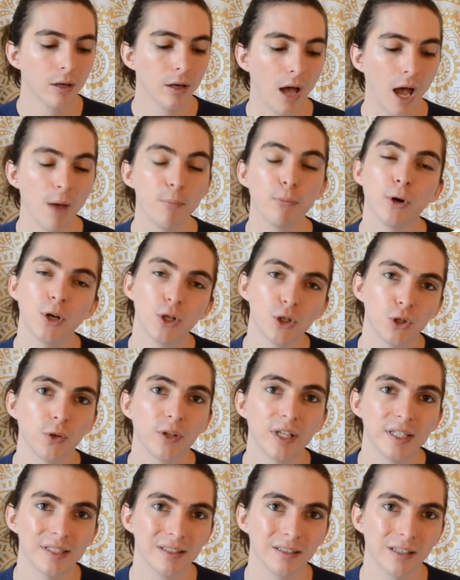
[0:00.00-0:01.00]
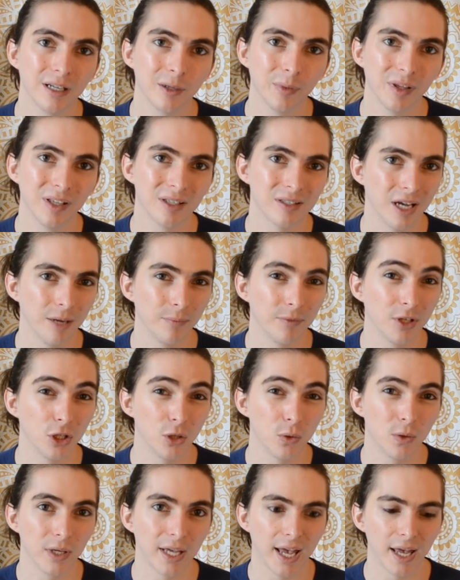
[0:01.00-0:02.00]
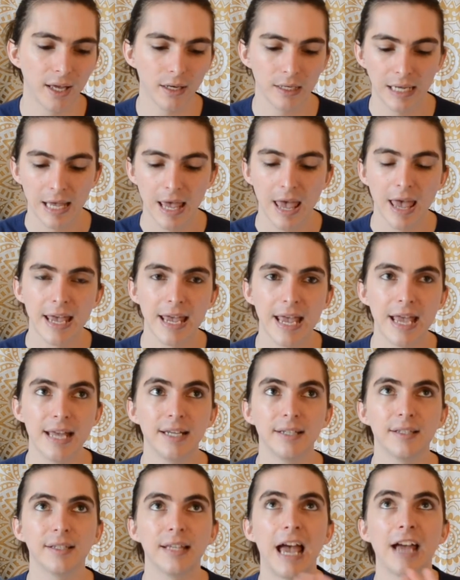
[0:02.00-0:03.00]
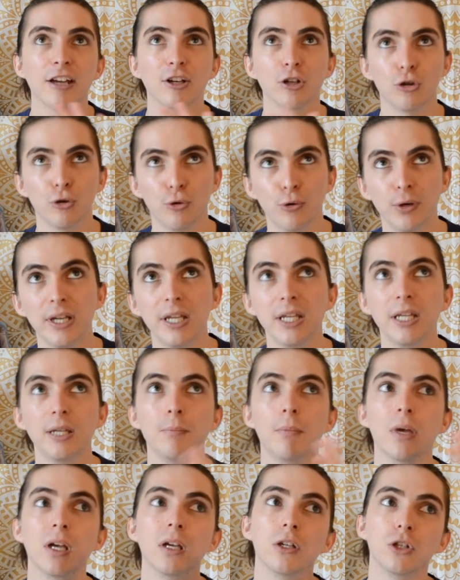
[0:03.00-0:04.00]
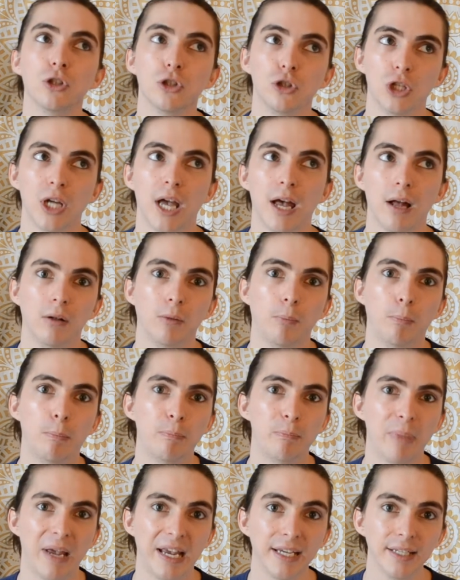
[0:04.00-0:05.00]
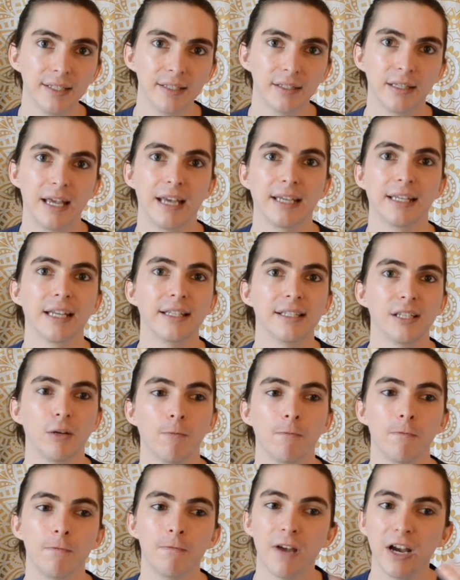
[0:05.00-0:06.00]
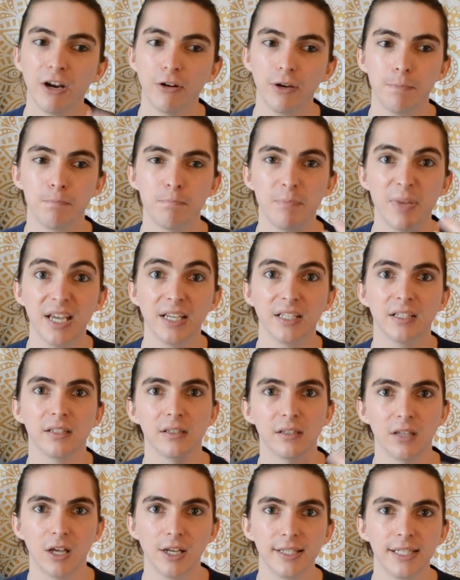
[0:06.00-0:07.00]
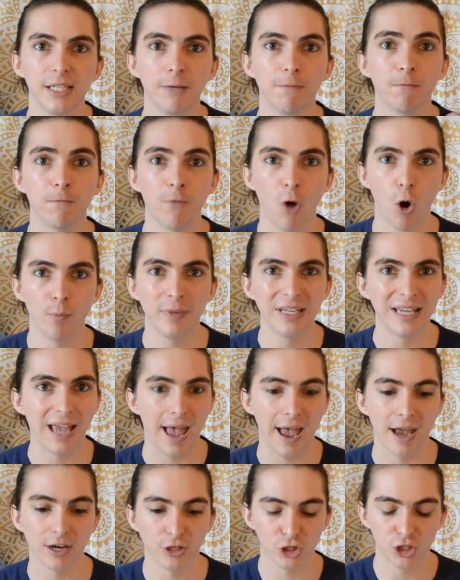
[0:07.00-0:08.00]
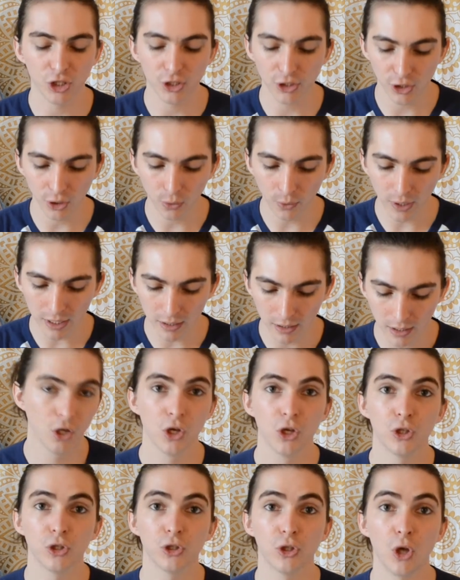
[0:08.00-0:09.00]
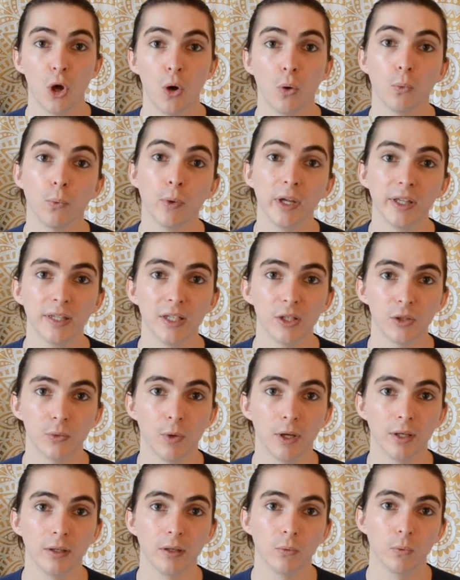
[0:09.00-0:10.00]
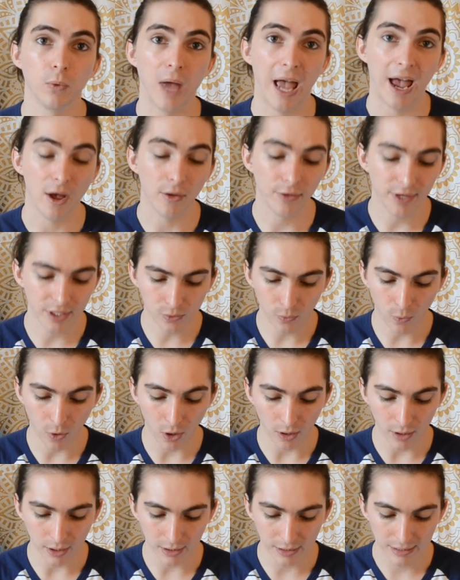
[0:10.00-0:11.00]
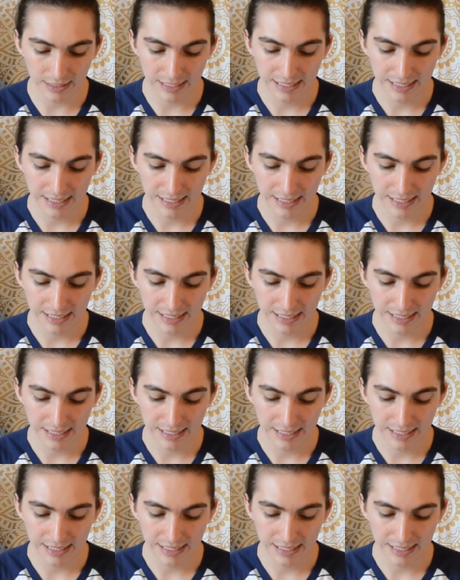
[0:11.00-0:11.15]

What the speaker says: I'm pretty sure this is going to be the type that you get. It is that cream gel base that gets a very big sudsy foamy action to it. So with this one, how these work